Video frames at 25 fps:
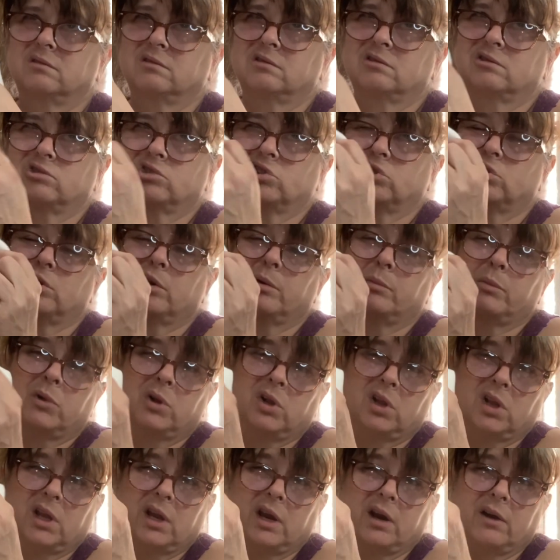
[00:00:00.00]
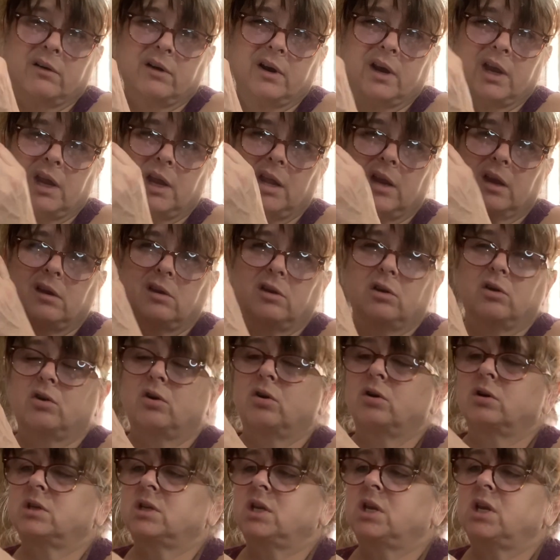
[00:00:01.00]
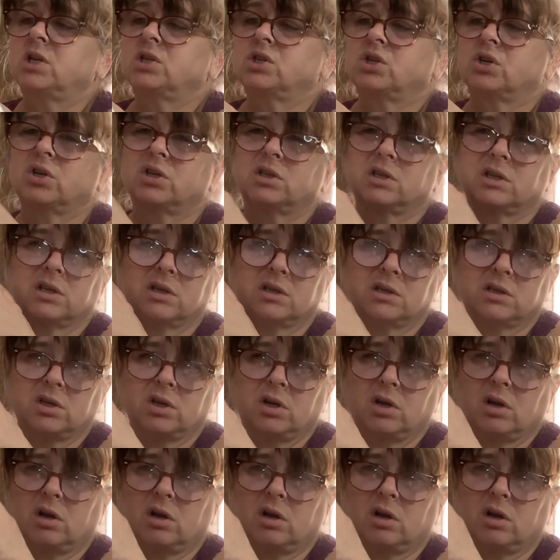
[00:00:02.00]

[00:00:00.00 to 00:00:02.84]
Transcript: triple layering your t-shirts, because you can